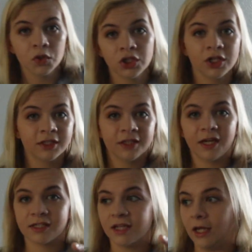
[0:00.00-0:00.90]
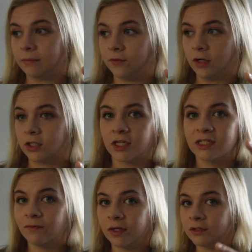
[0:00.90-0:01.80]
We should check the Nest Cam footage.
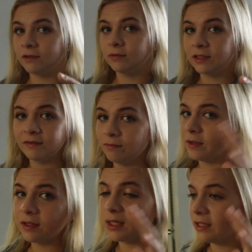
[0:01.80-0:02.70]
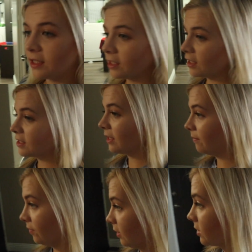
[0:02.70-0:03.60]
Let's see if we can, let's see if we can see anything on the Nest
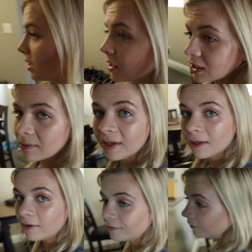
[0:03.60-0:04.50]
Cam footage. Let me get my